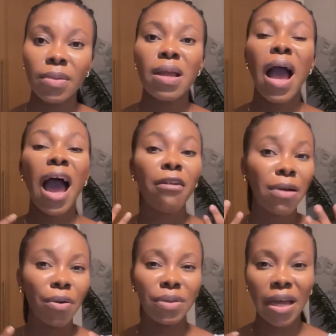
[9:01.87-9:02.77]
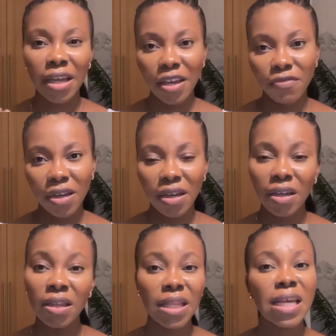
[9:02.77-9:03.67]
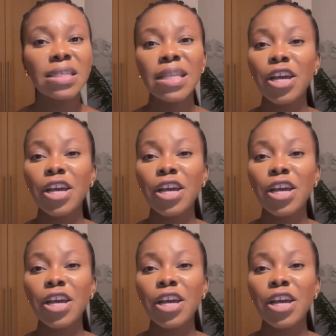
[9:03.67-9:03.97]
around that area. Things like